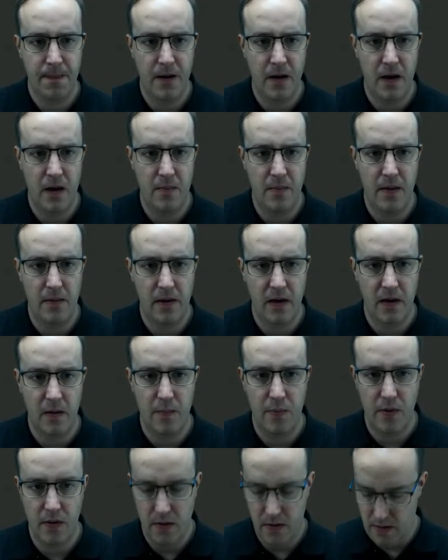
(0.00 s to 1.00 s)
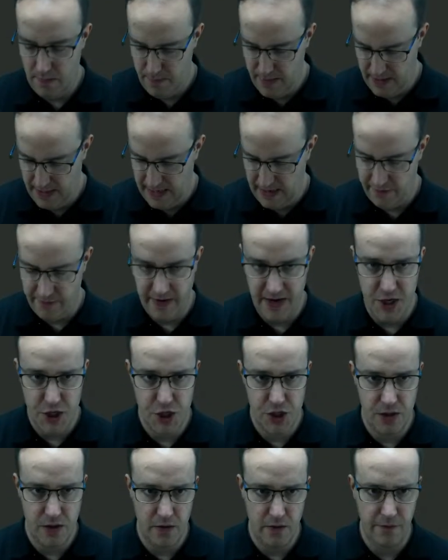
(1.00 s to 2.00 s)
I'm going to put a middle
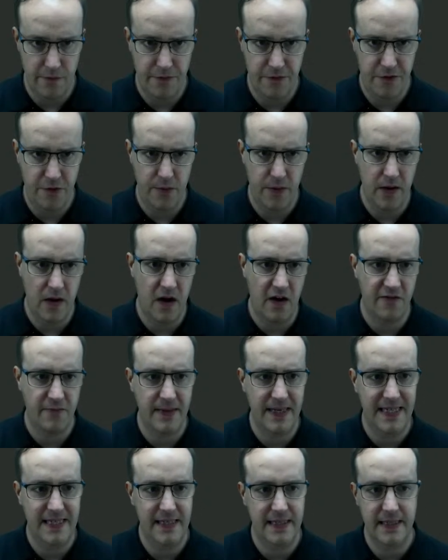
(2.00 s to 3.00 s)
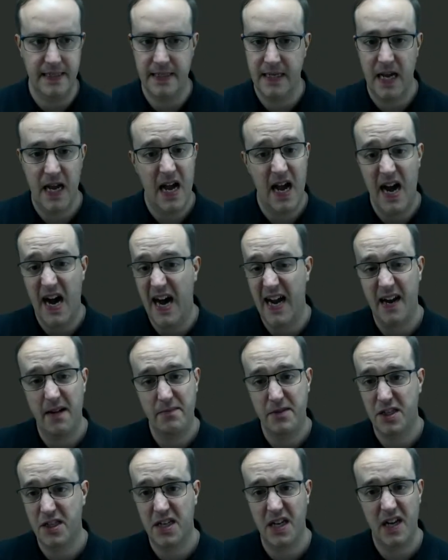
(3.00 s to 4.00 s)
elevation of 2.5 meters, and
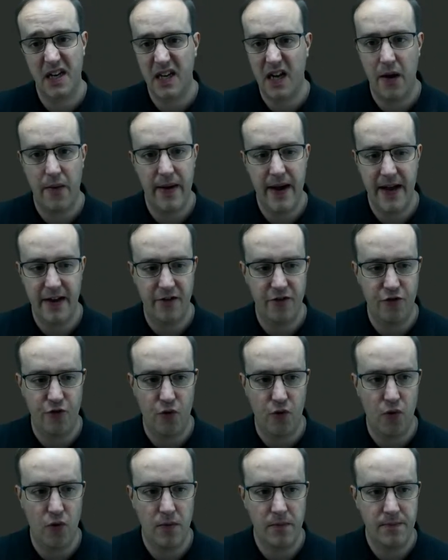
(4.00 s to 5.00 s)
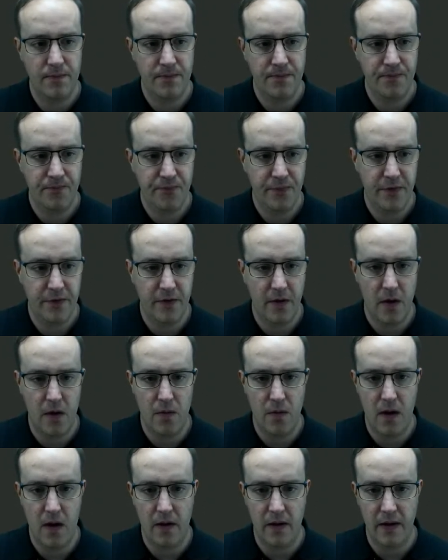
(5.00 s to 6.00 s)
I'm just going to go ahead and draw.
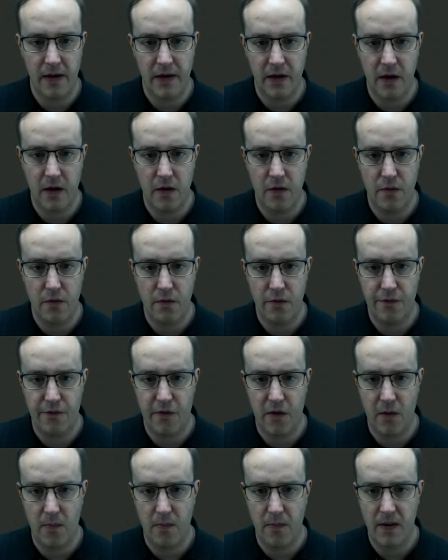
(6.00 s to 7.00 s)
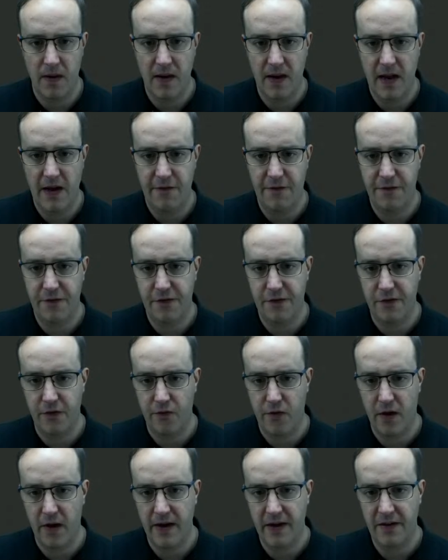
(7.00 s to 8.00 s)
So I'm going to go from left to
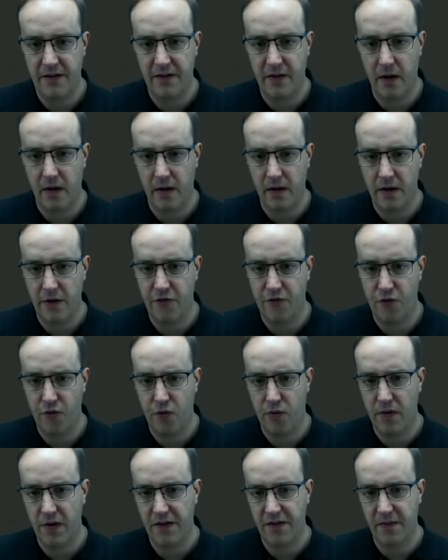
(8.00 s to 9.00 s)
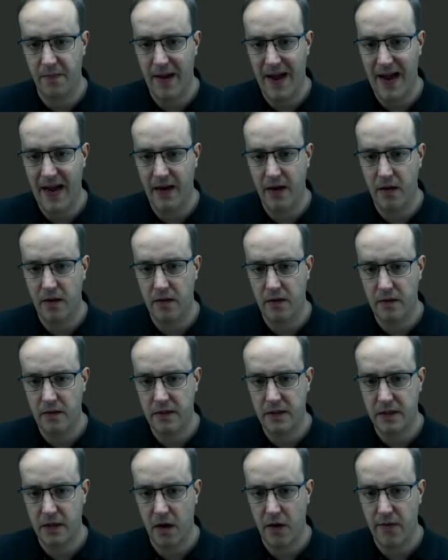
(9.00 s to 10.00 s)
right. I'm going to draw at some
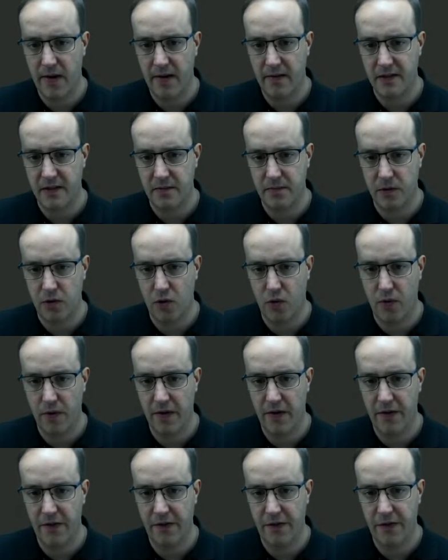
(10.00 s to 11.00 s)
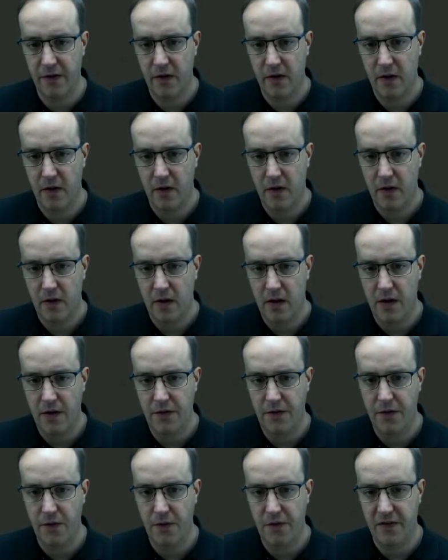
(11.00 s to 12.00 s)
angles, go around some corners,
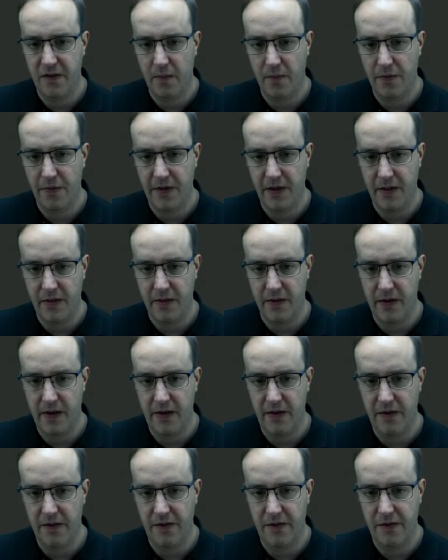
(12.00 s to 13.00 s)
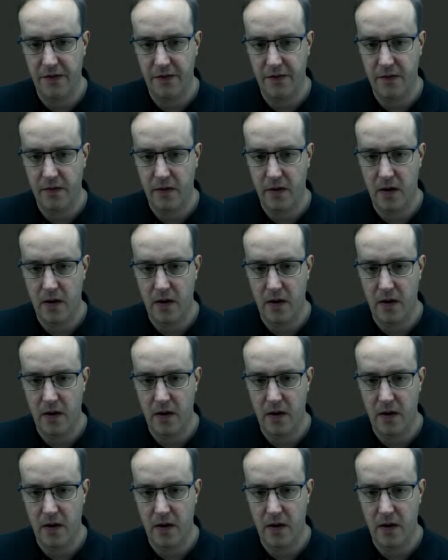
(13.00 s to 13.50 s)
and do something that is